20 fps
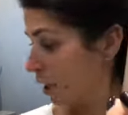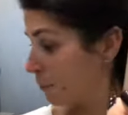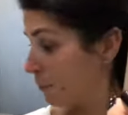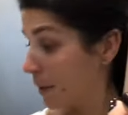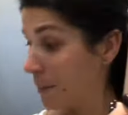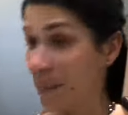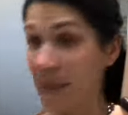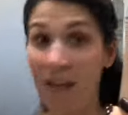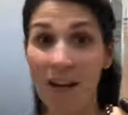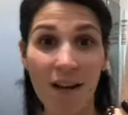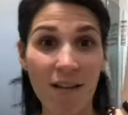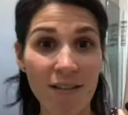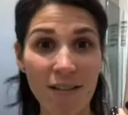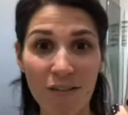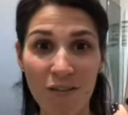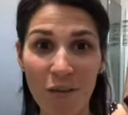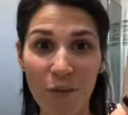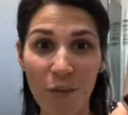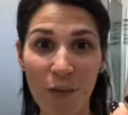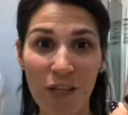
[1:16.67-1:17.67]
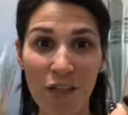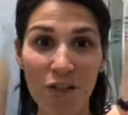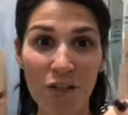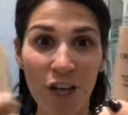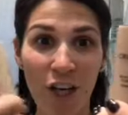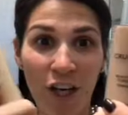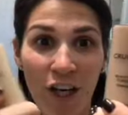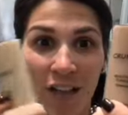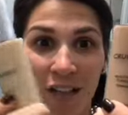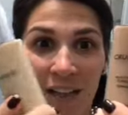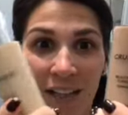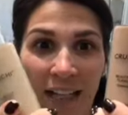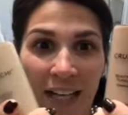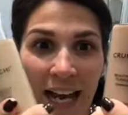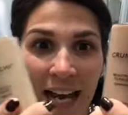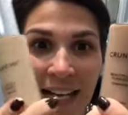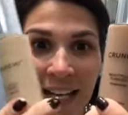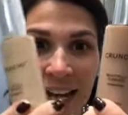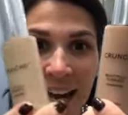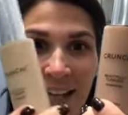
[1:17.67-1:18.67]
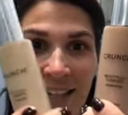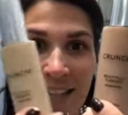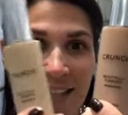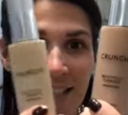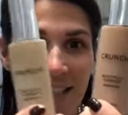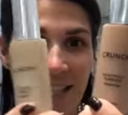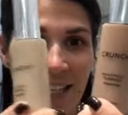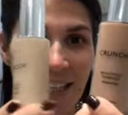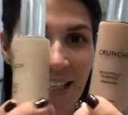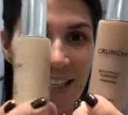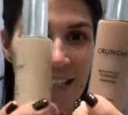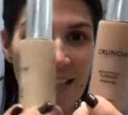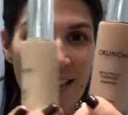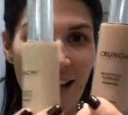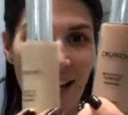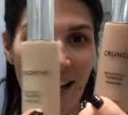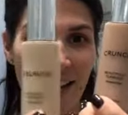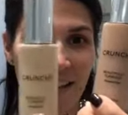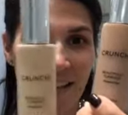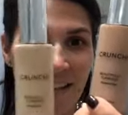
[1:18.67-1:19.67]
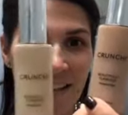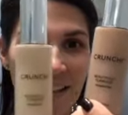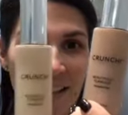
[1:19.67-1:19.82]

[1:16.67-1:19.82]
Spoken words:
But because of the winter and not seeing the sun,